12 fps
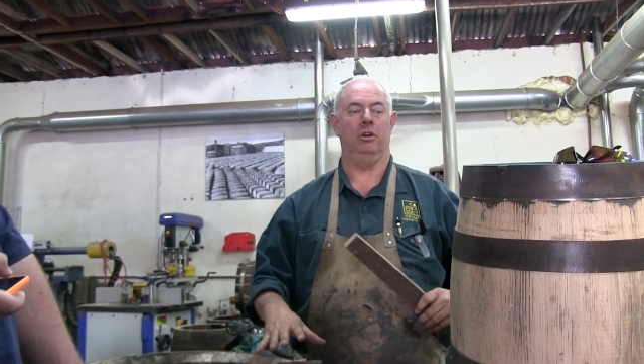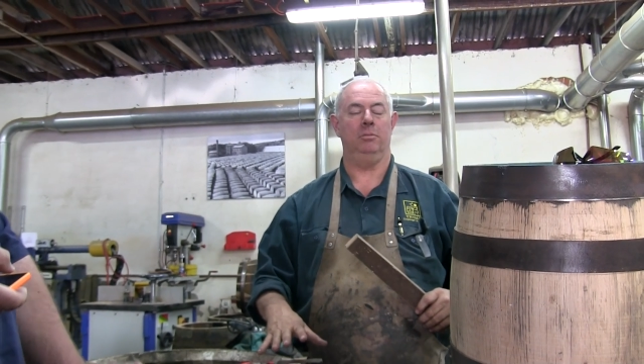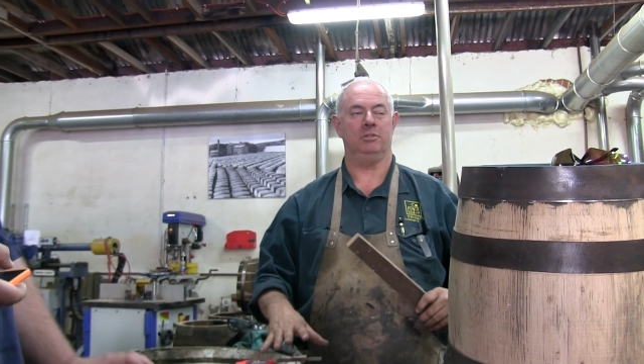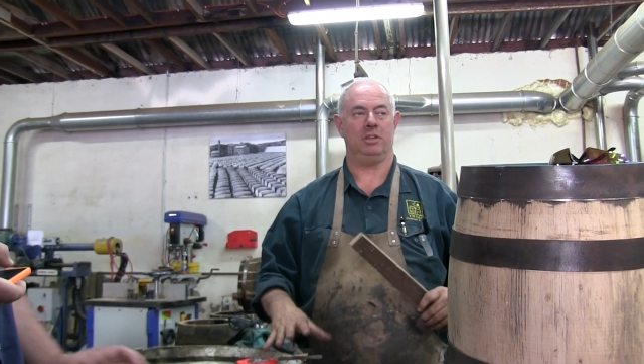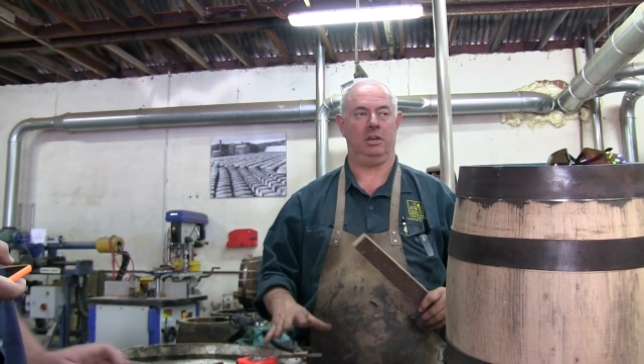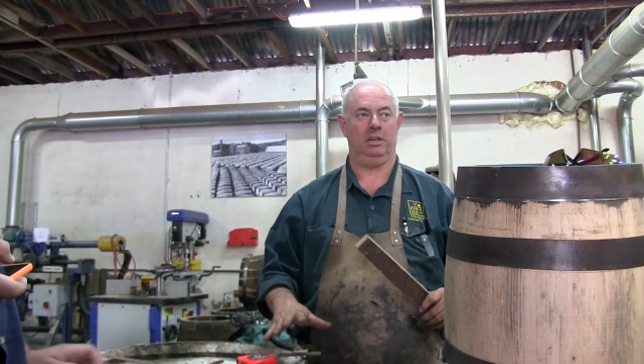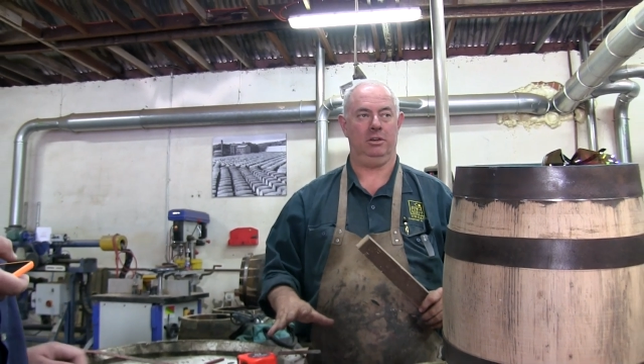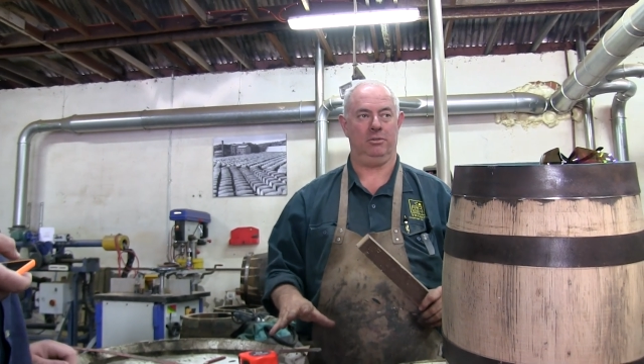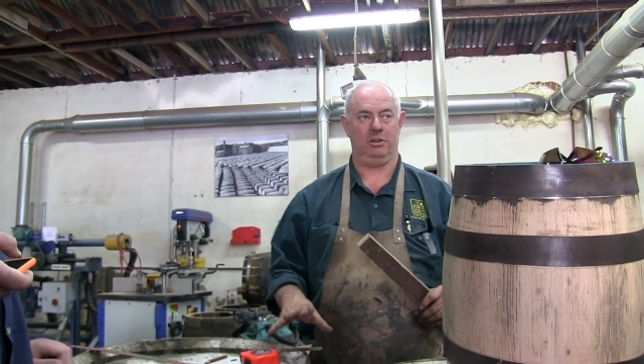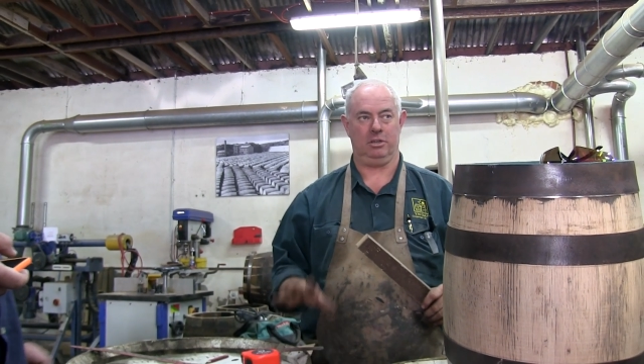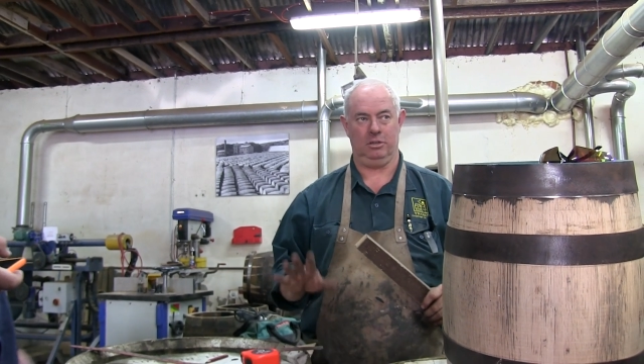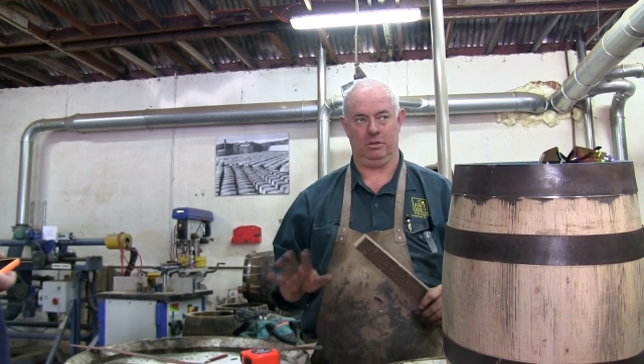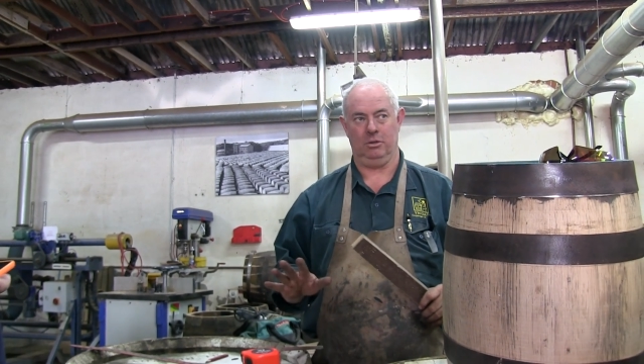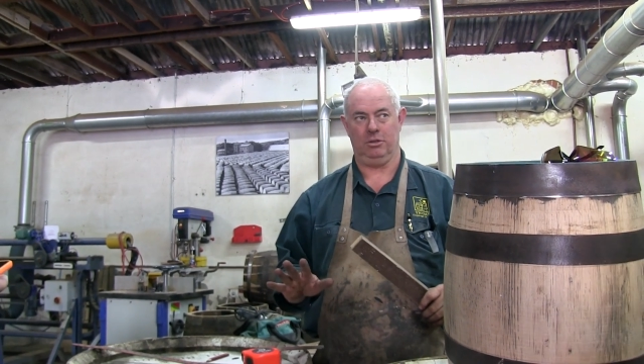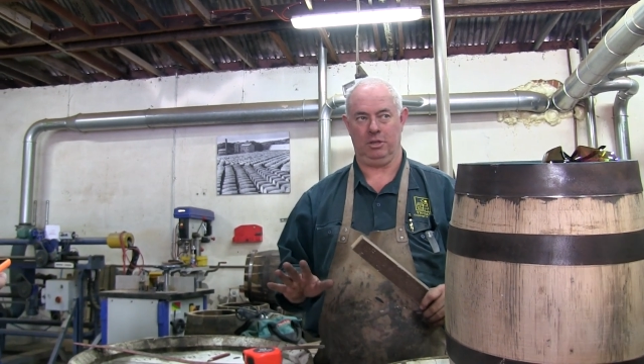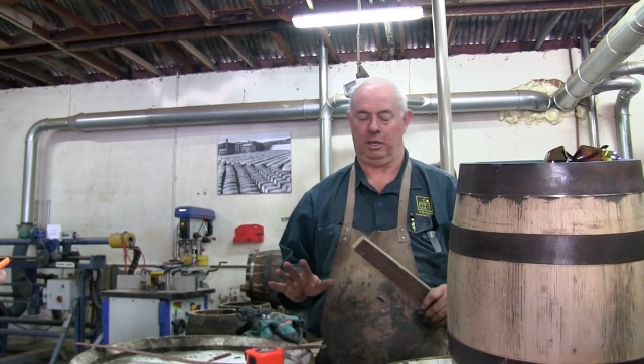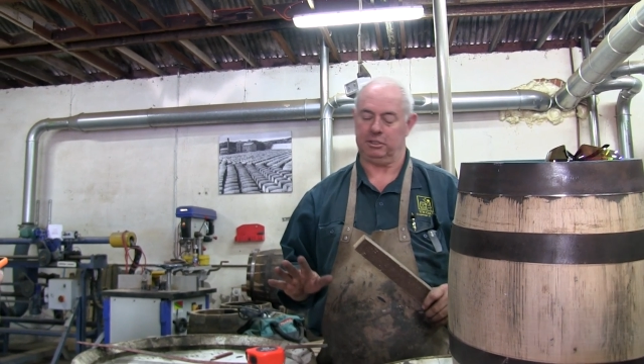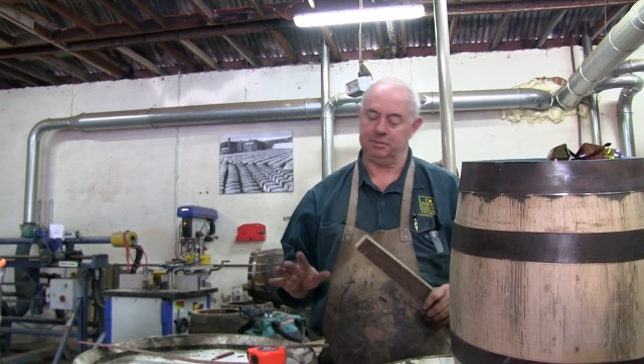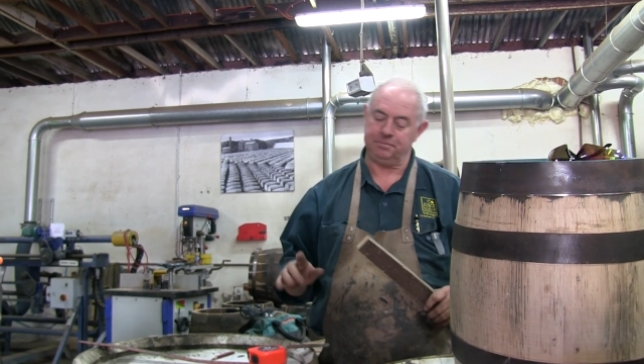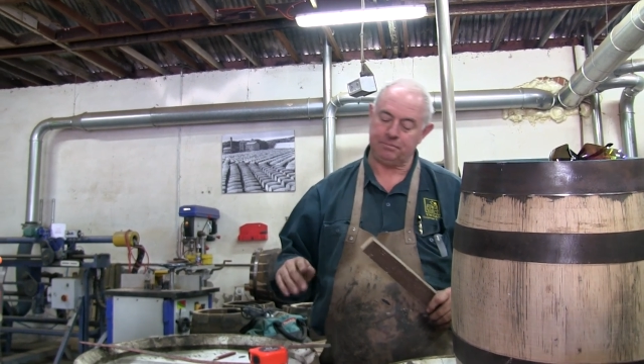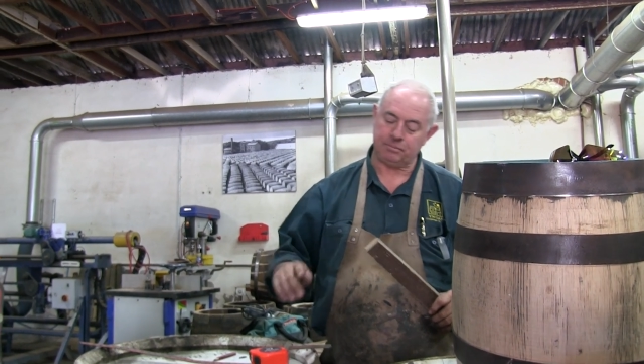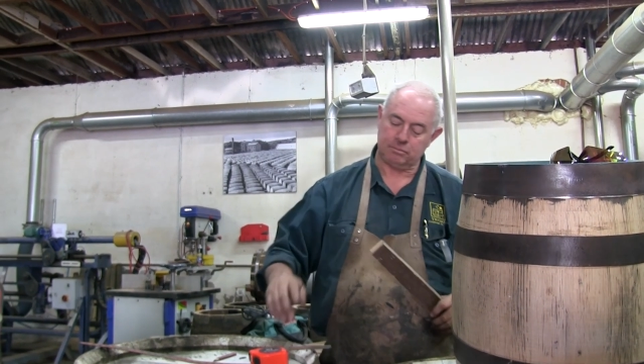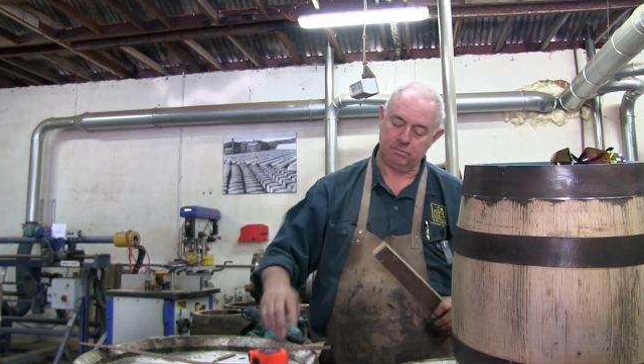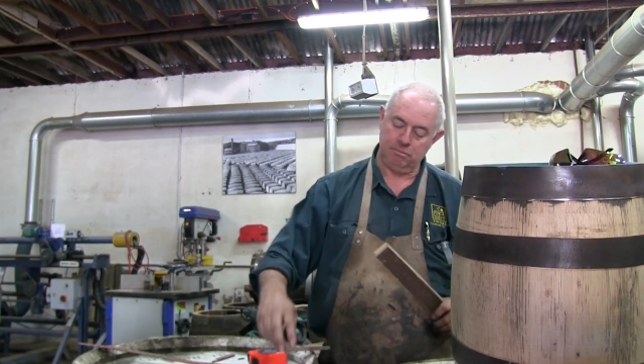cooper's only interested in two things:
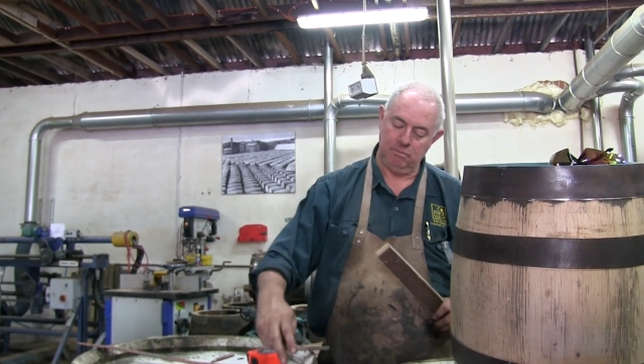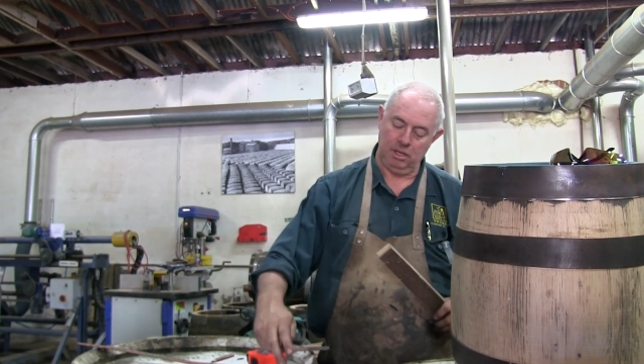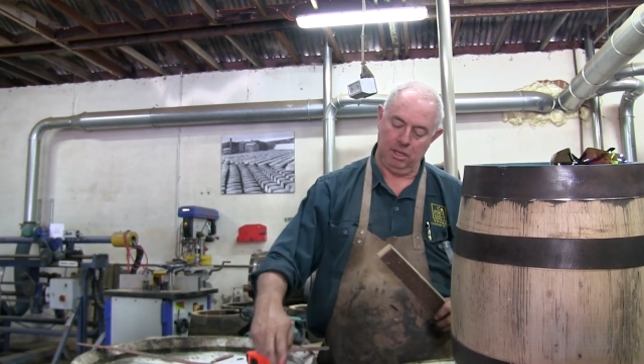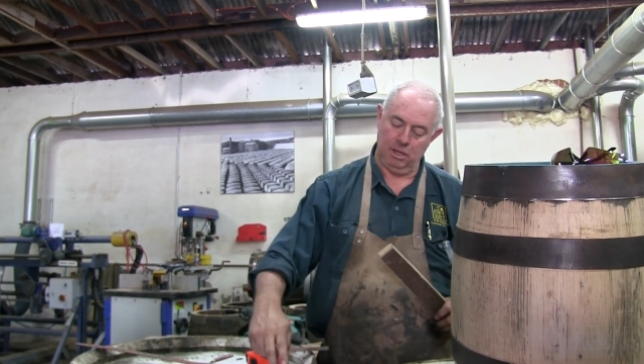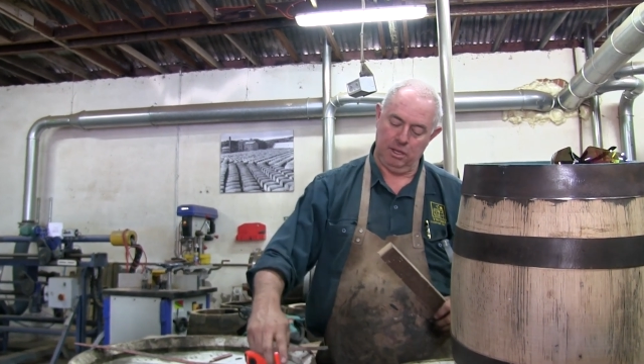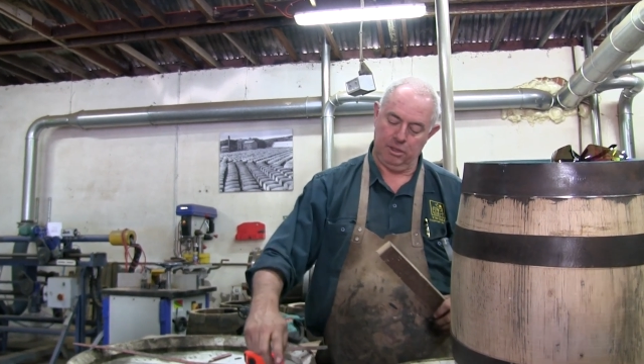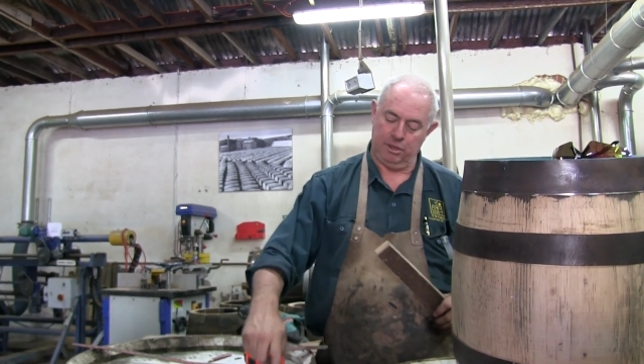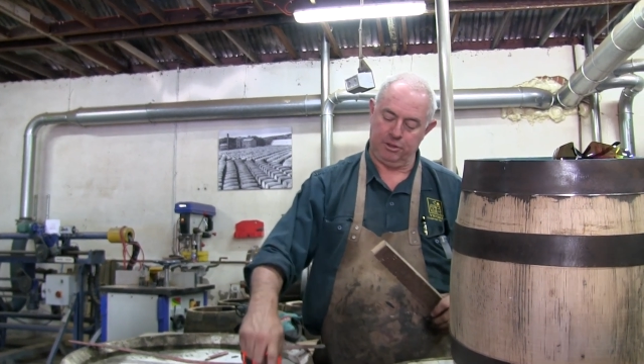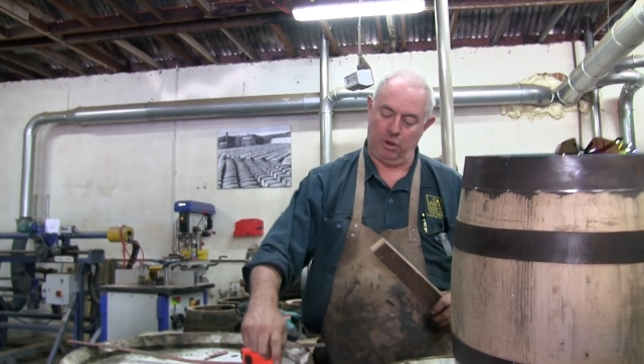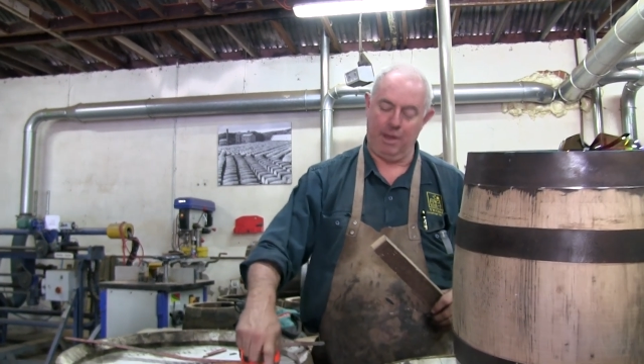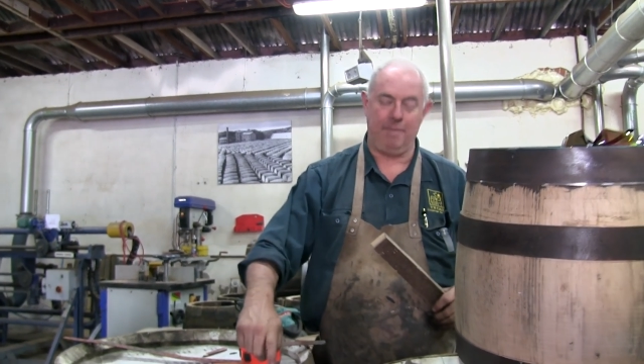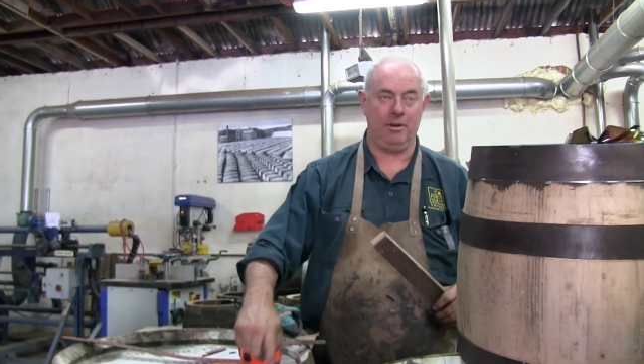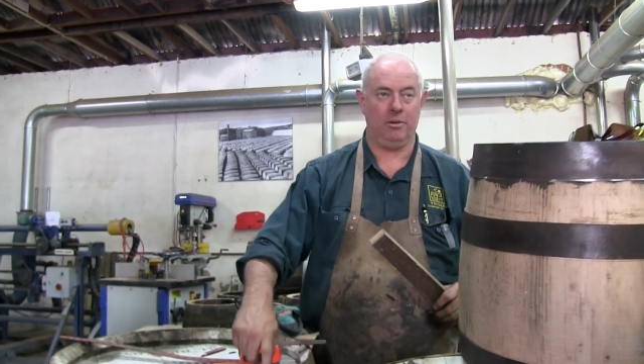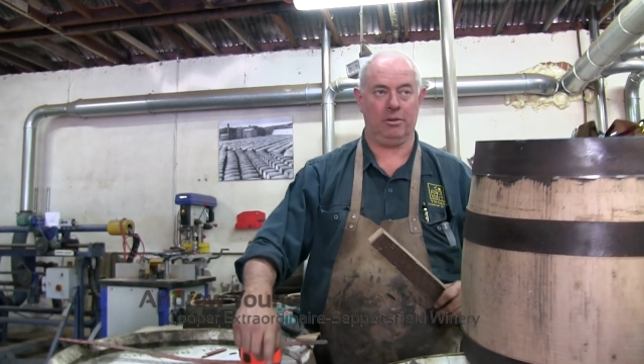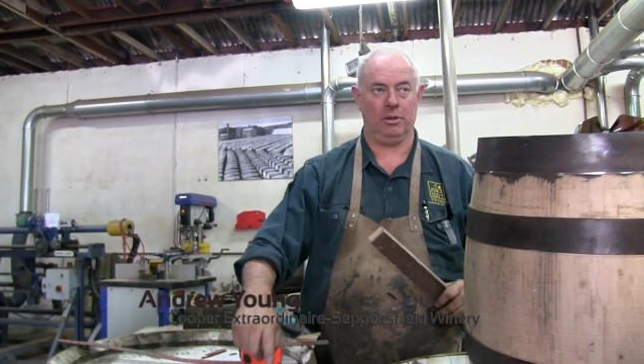the diameter